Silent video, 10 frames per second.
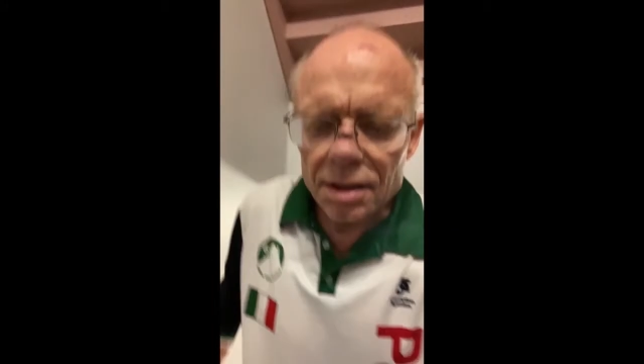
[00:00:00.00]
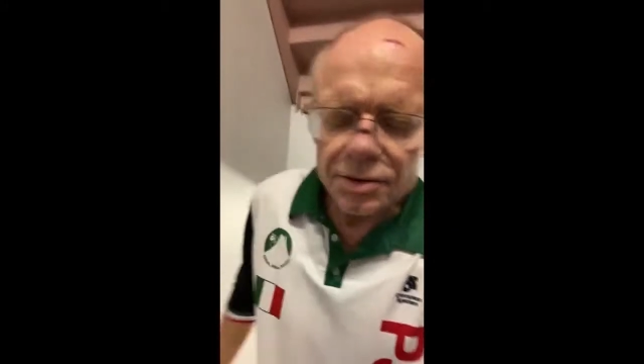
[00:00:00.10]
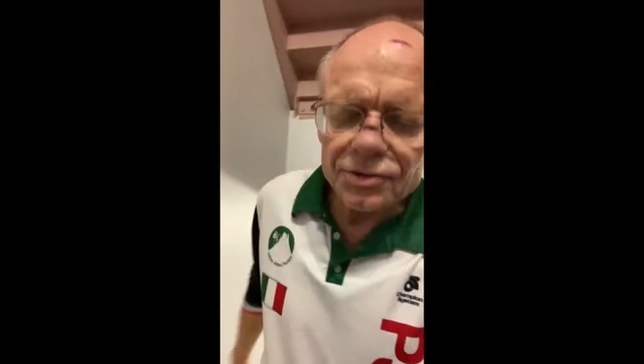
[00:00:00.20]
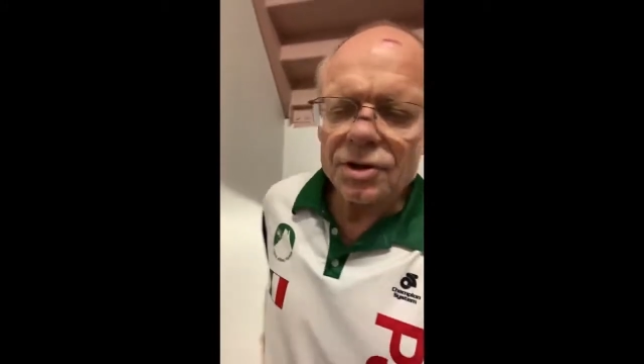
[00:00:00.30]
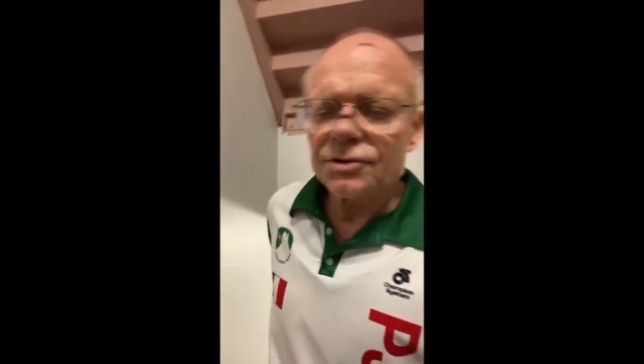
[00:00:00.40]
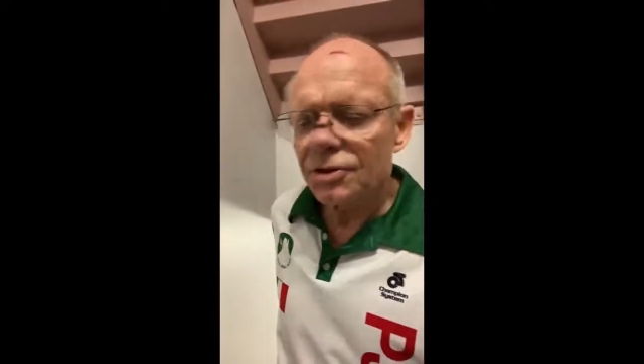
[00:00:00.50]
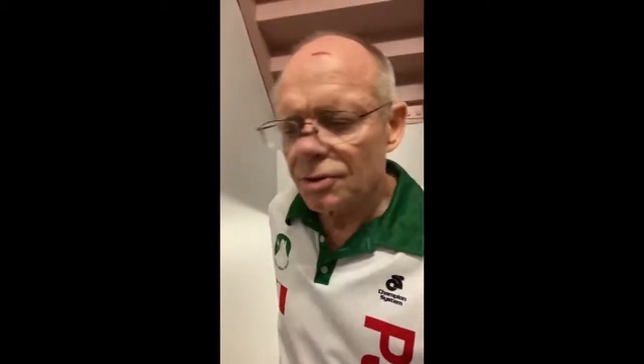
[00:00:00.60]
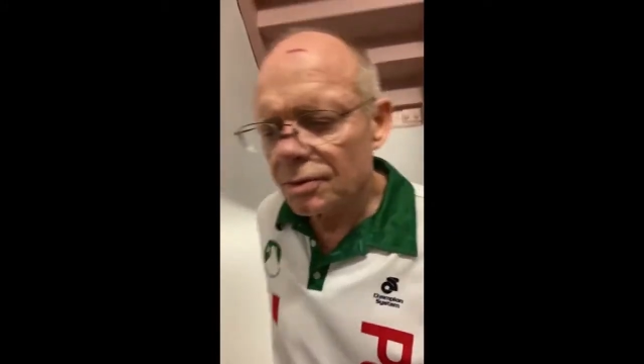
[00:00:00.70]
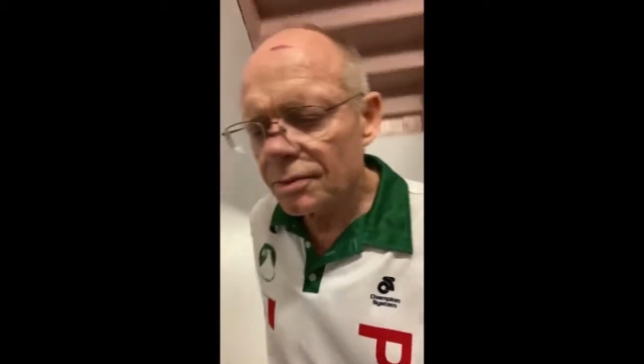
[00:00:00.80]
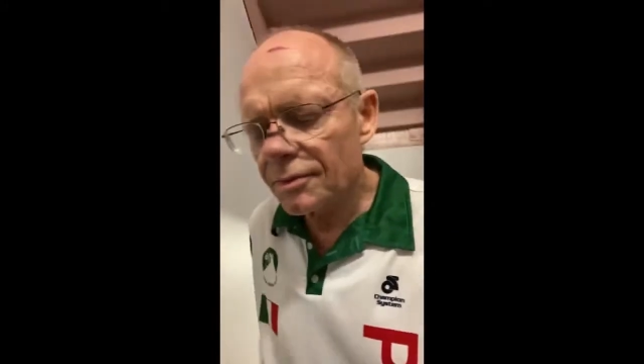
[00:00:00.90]
It's
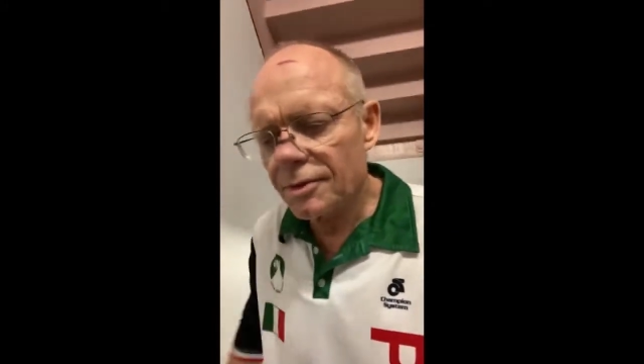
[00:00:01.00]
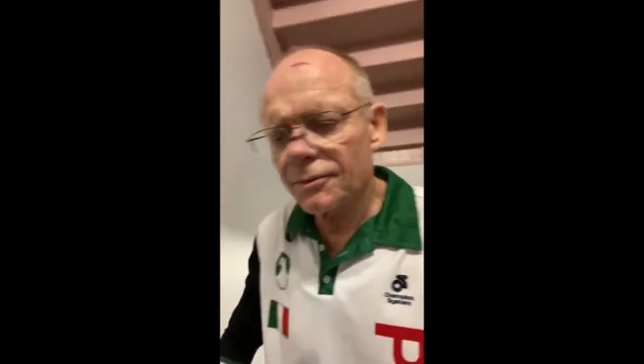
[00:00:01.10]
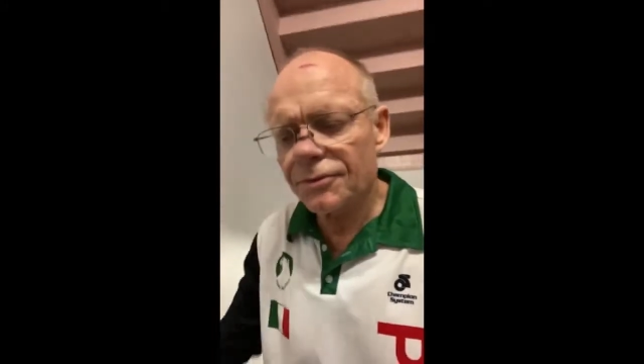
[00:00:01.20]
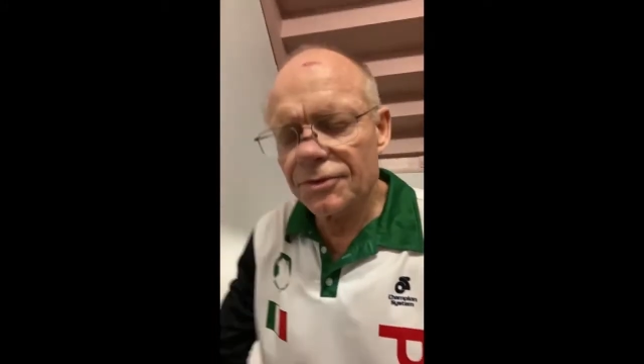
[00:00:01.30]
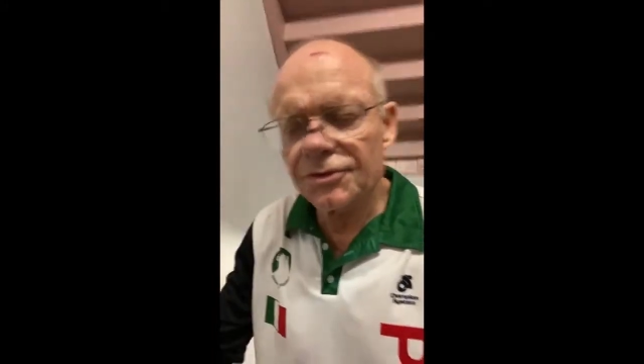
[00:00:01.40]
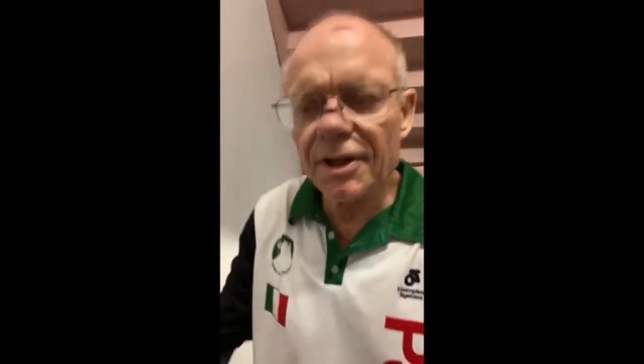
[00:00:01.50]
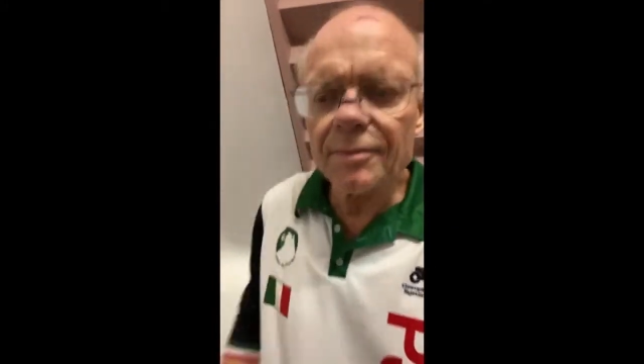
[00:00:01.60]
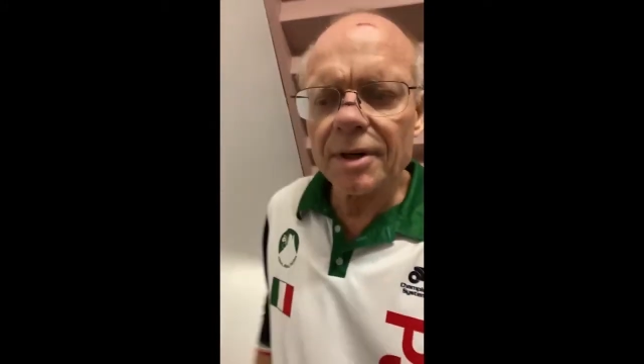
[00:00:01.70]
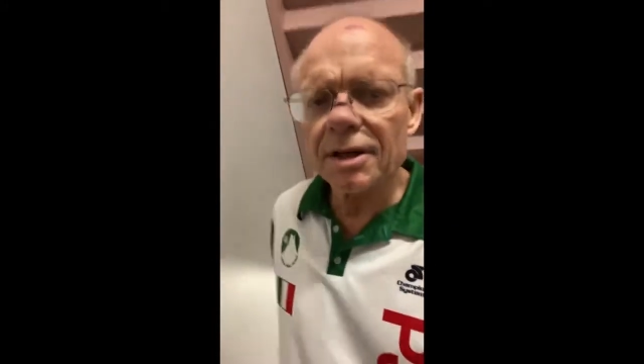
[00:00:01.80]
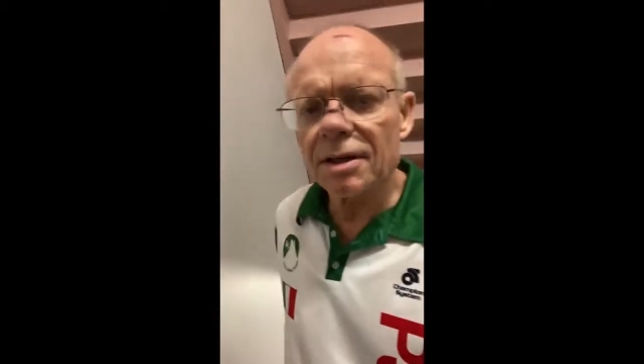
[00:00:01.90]
also the first day of
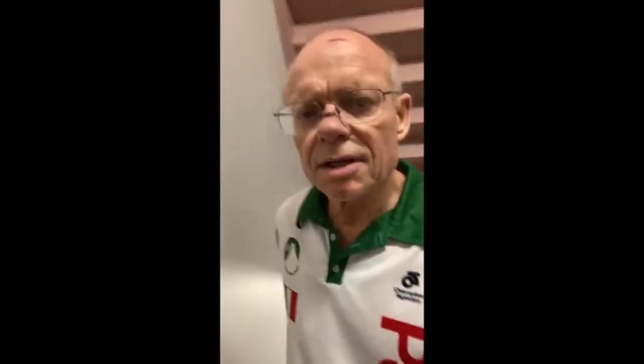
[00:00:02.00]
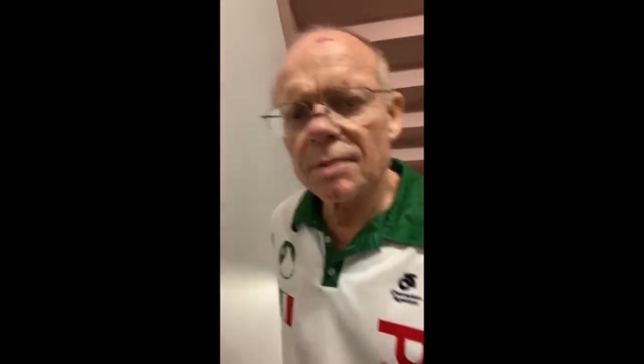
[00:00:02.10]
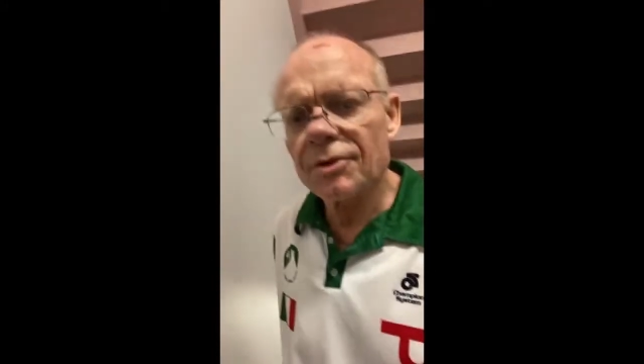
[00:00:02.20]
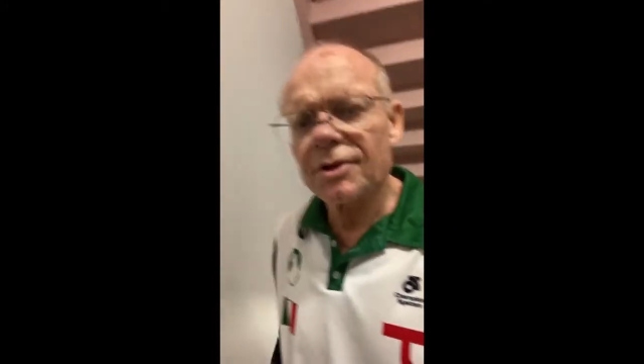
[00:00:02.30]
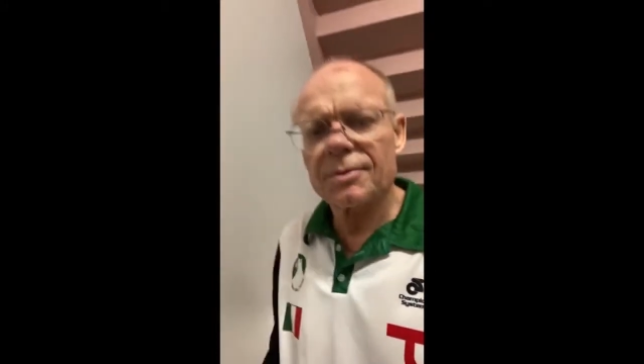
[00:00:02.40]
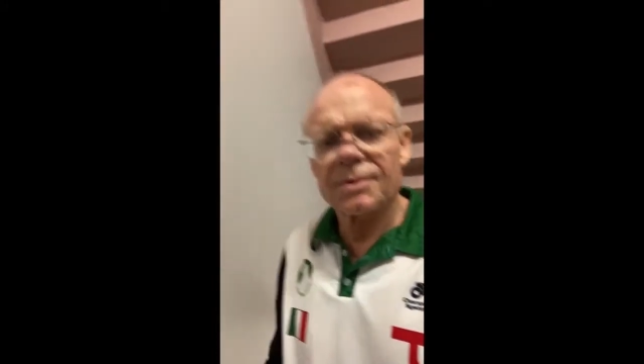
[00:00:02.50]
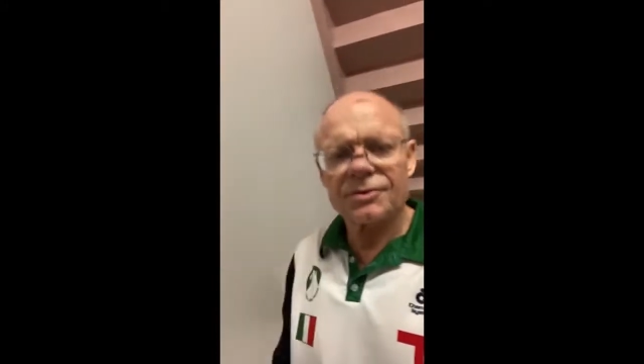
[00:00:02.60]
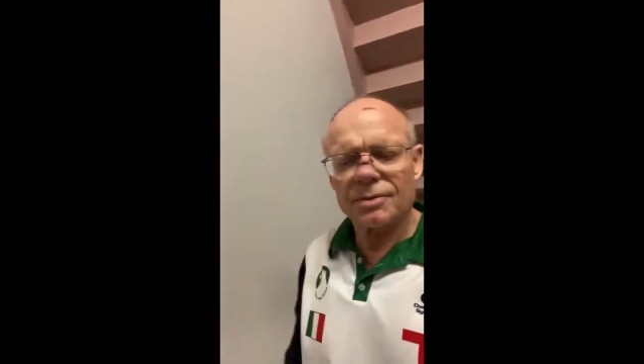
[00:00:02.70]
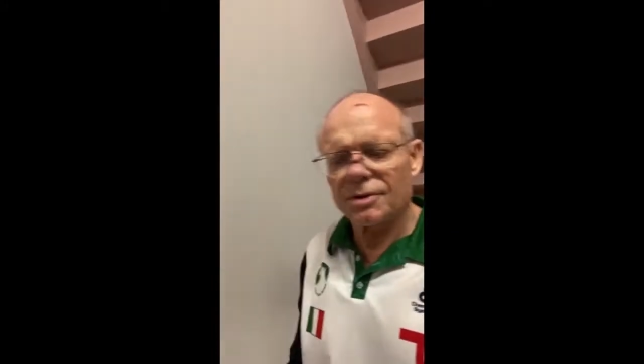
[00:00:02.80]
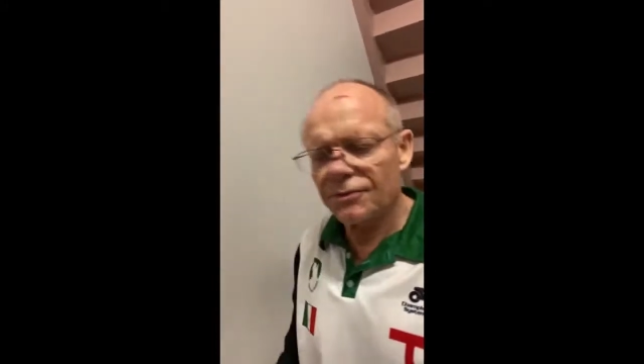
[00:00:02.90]
my chemotherapy
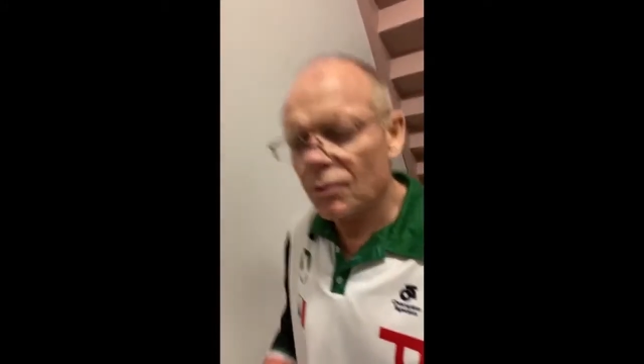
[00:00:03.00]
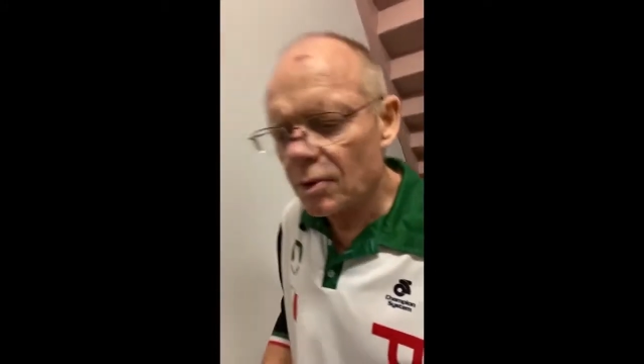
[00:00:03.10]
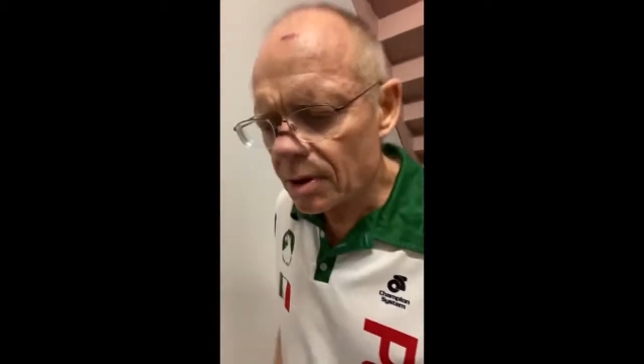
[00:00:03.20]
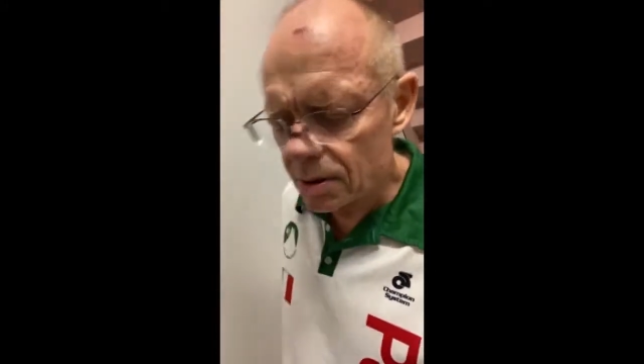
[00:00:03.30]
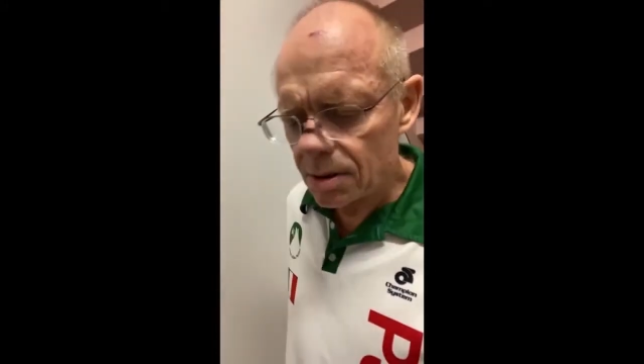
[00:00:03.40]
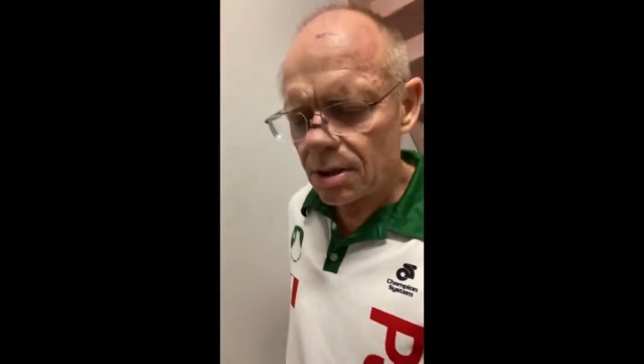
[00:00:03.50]
treatment for